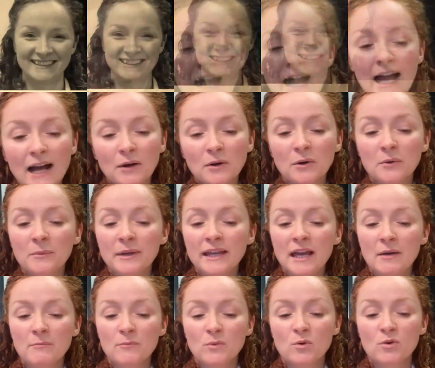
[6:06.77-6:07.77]
How can we
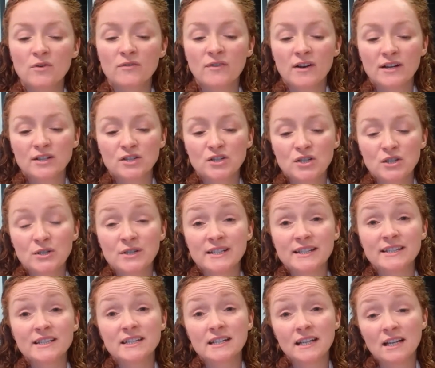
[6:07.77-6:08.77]
get more of our
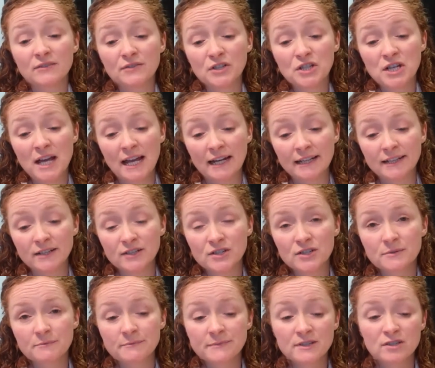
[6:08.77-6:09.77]
students to love a
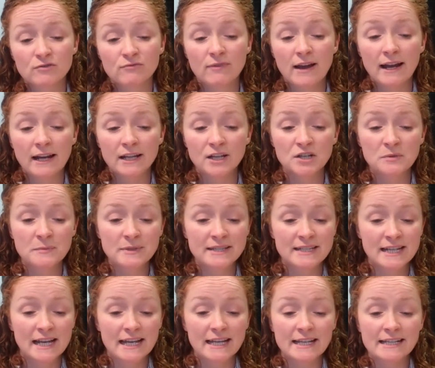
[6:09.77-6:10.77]
challenge, to relish
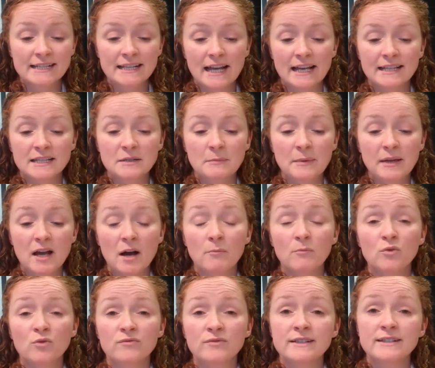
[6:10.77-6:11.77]
mistakes and to become
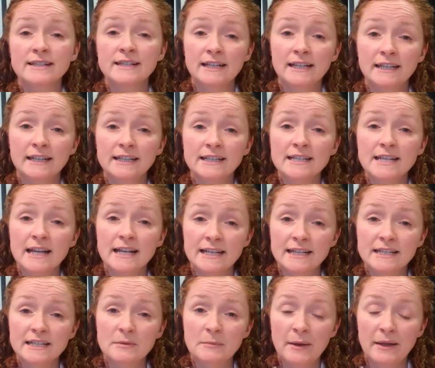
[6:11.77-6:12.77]
more resilient and
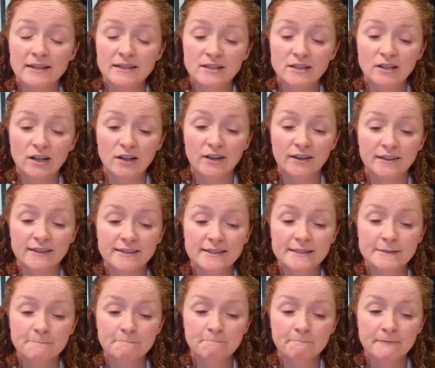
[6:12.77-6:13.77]
independent
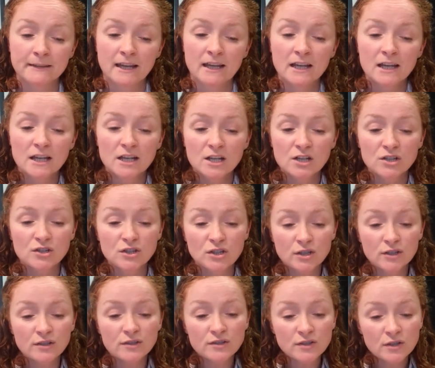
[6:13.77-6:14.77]
learners?
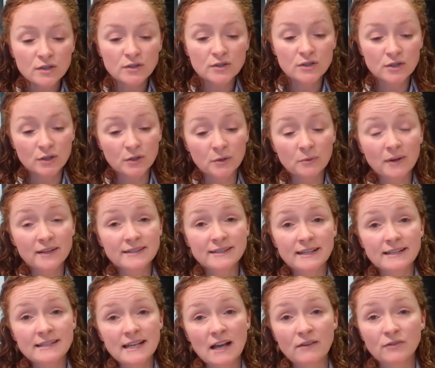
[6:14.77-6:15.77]
Students who do are
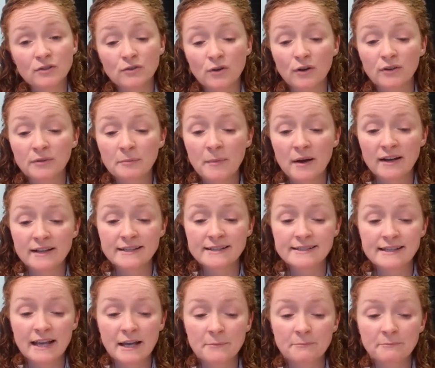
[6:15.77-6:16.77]
said to have a growth
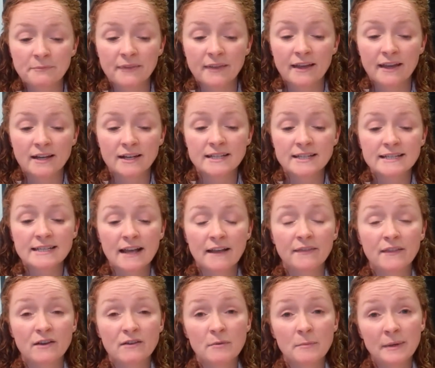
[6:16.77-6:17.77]
mindset. They understand
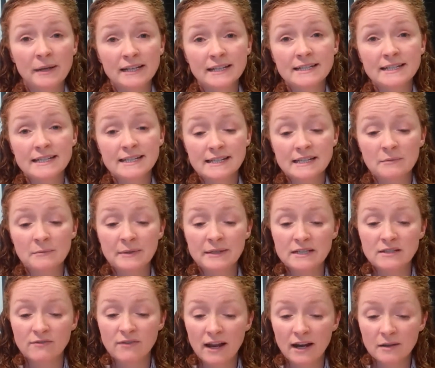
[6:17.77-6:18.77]
their abilities can be
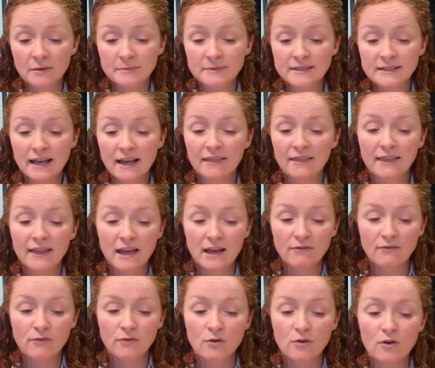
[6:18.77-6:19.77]
developed and
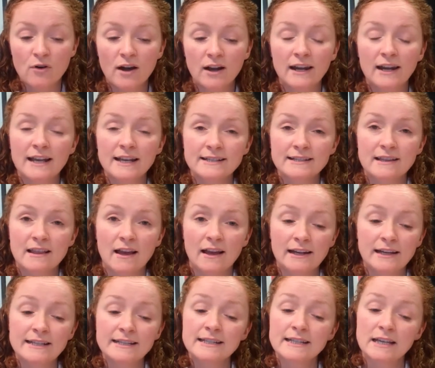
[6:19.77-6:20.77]
therefore are less
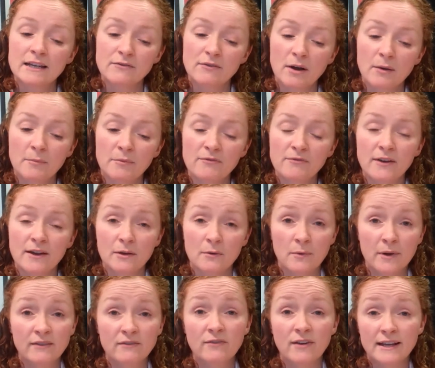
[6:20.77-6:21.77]
likely to give up
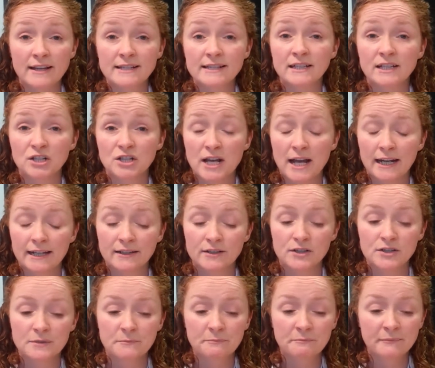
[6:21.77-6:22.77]
when facing a
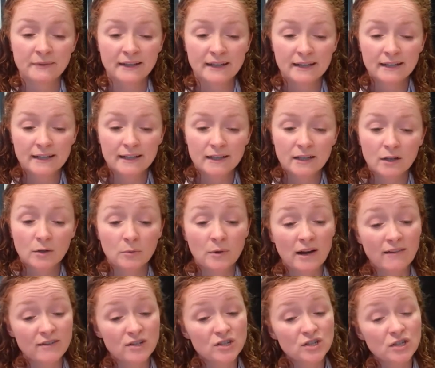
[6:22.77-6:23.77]
challenge.
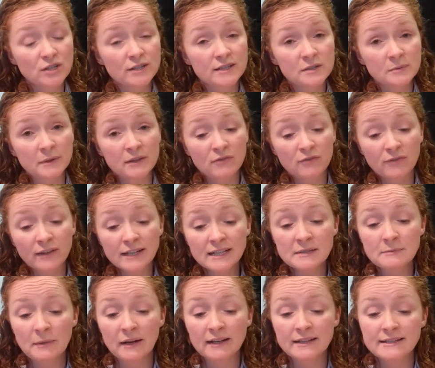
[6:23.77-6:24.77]
Whereas students with a
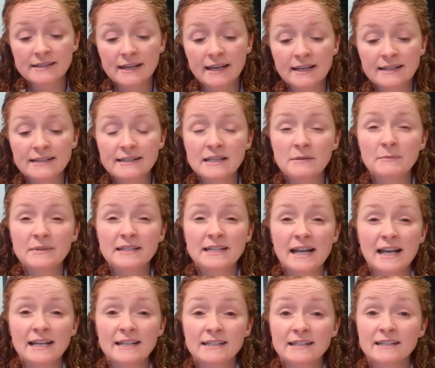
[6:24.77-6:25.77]
fixed mindset see
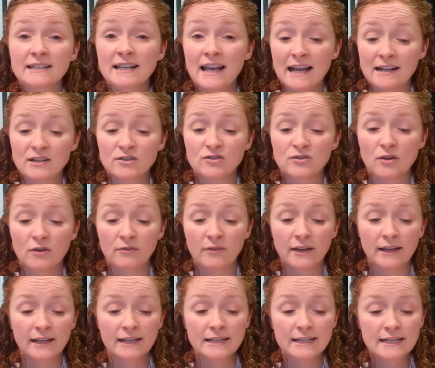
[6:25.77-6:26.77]
mistakes as
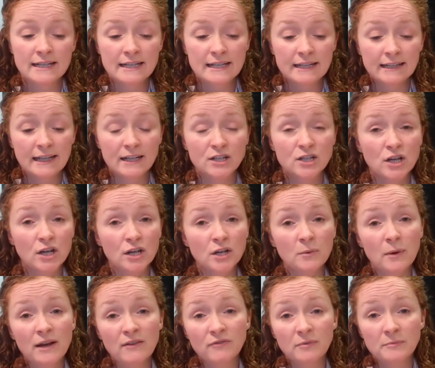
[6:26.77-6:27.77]
catastrophic. They turn
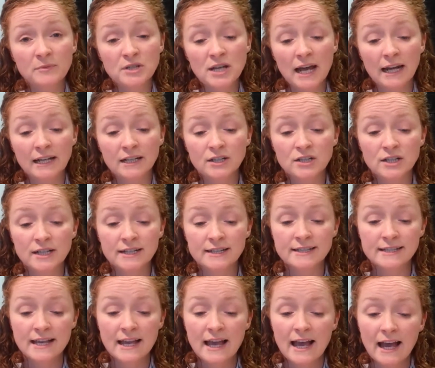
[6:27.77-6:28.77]
away from
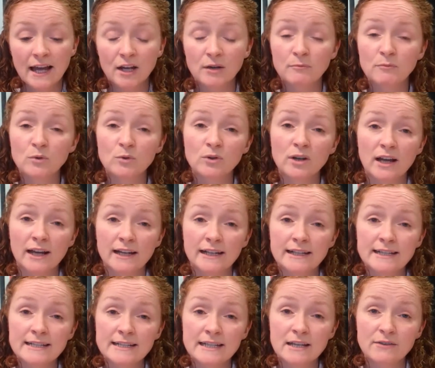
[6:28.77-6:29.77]
challenges and are more likely
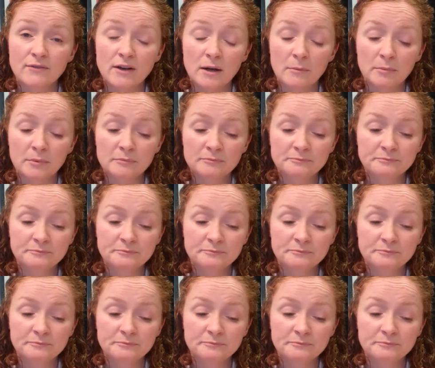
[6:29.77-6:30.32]
to give up.